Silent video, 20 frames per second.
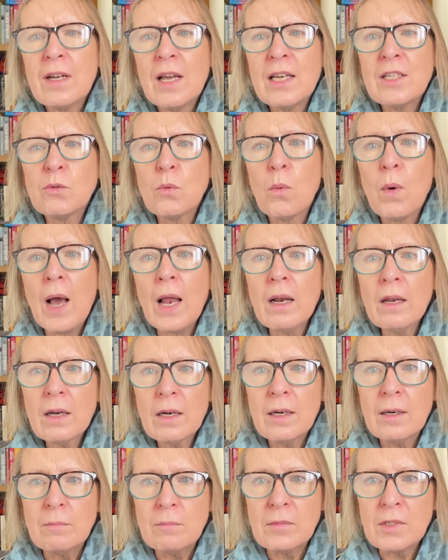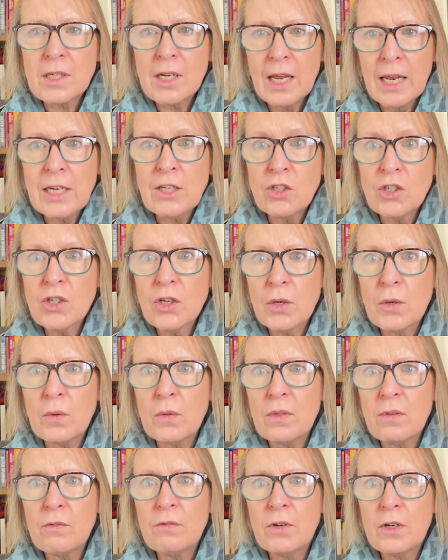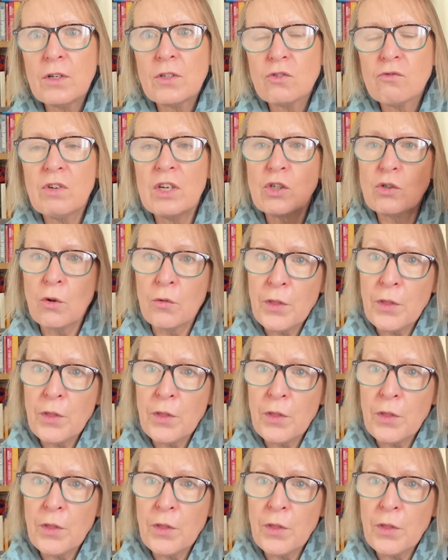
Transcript: is welcomed into the first reach.